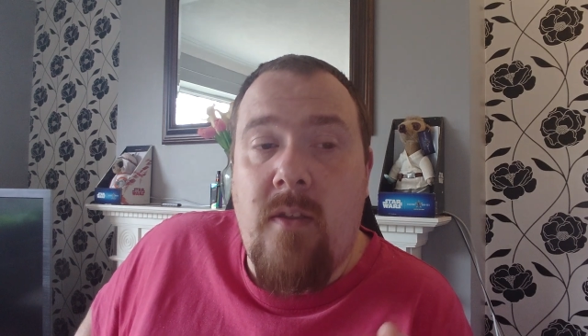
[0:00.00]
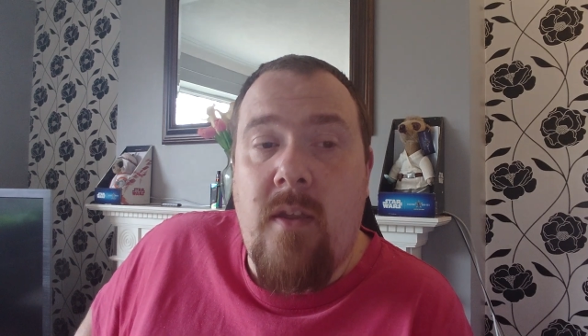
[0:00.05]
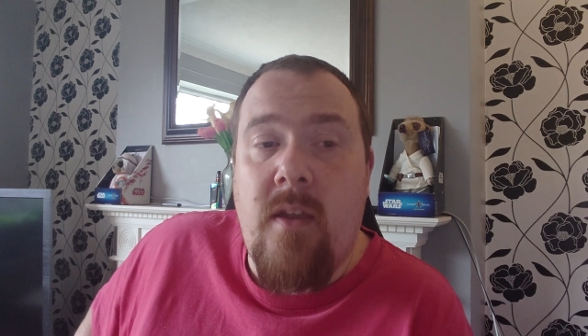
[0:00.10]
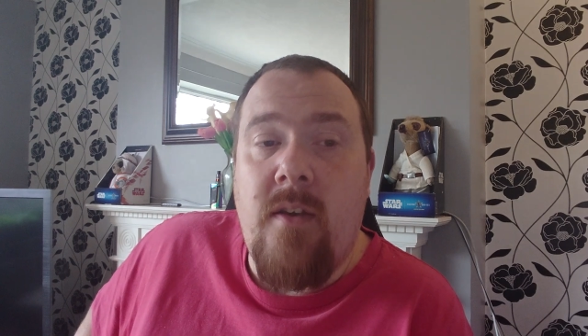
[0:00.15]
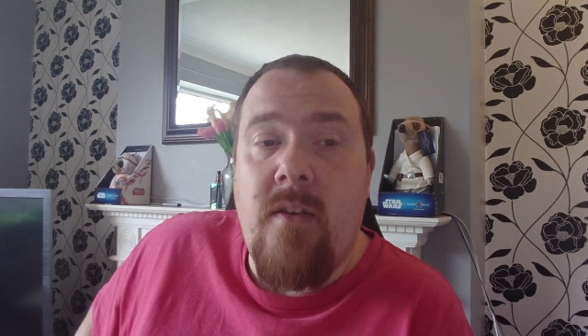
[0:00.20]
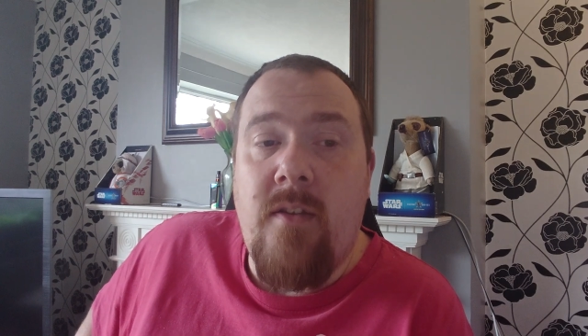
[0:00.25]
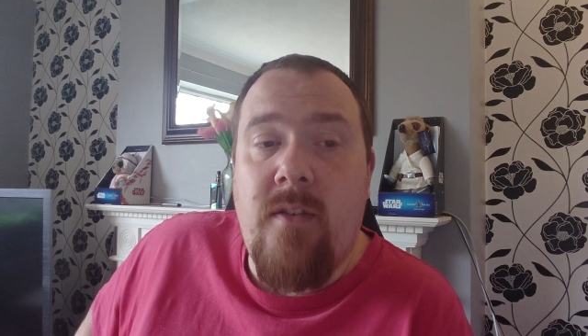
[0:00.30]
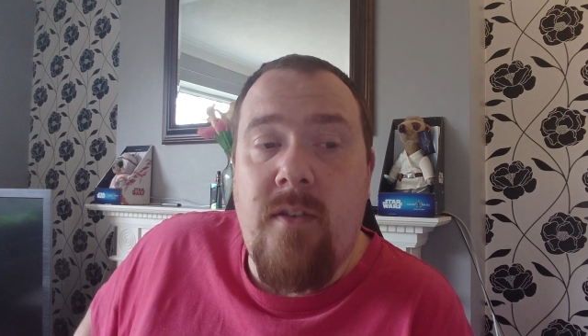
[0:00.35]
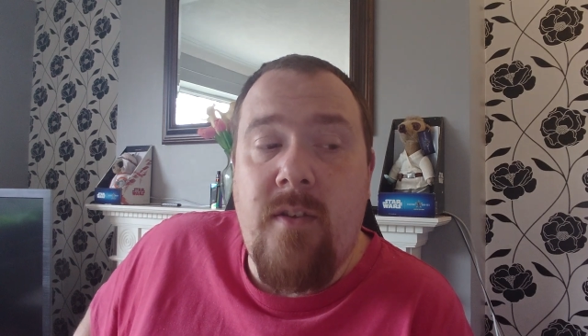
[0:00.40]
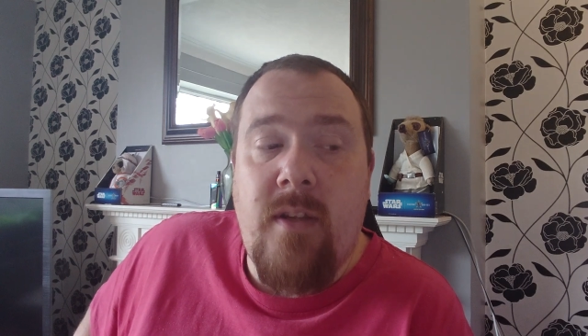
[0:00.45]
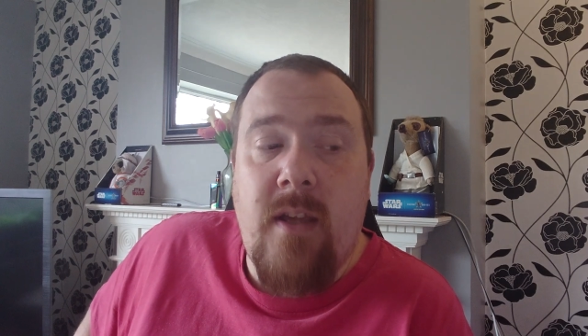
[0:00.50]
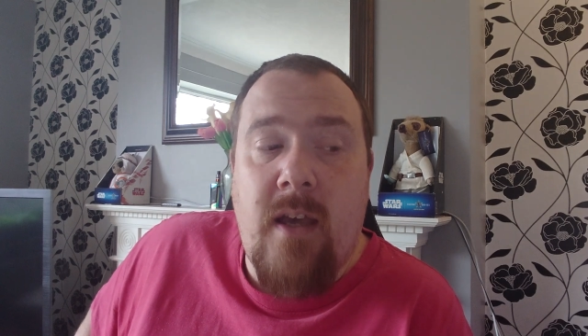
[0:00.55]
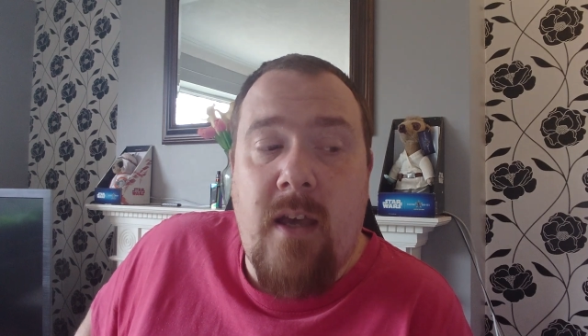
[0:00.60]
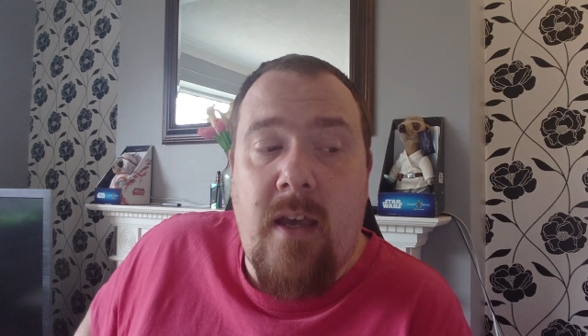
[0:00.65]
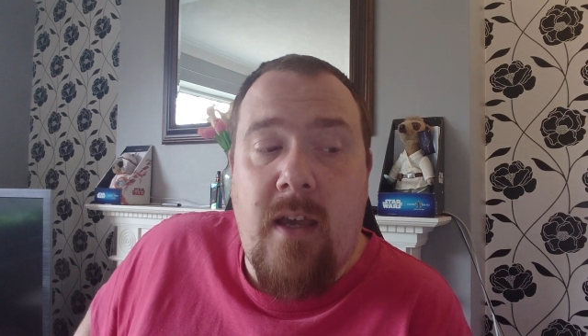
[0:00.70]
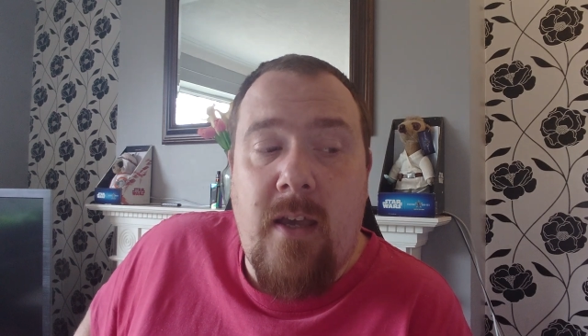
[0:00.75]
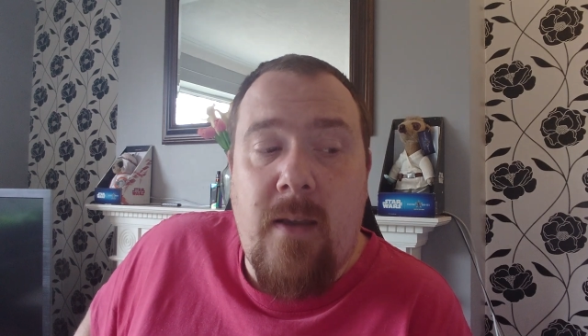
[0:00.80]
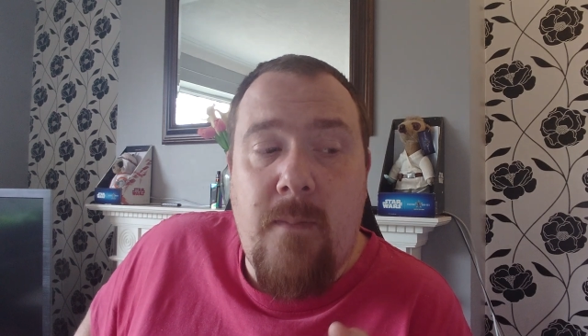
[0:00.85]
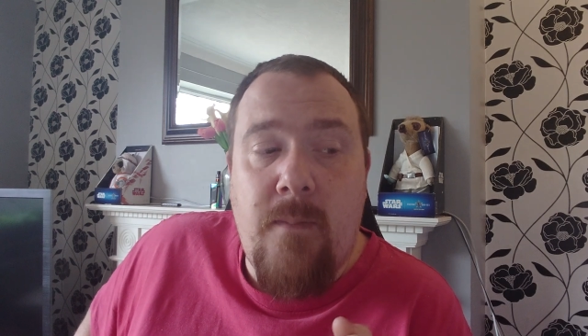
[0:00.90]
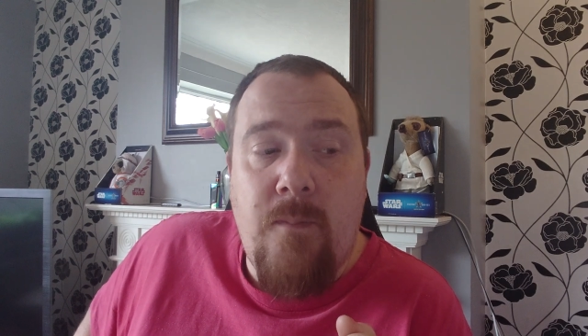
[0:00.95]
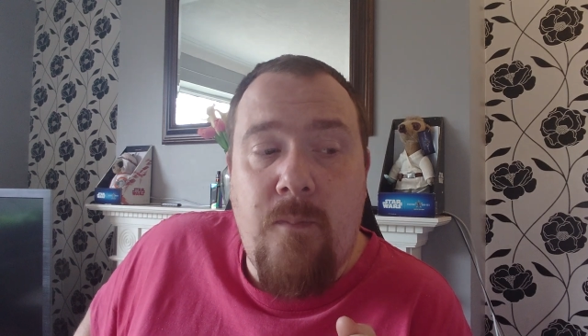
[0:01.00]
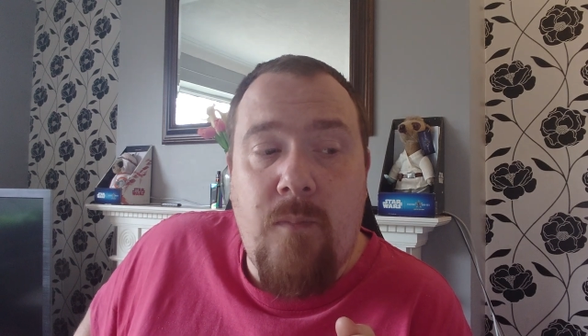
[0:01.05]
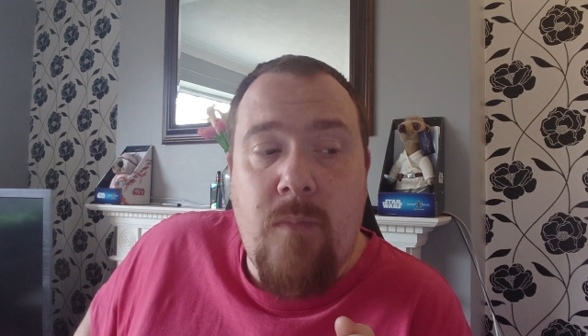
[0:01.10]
the end of the day,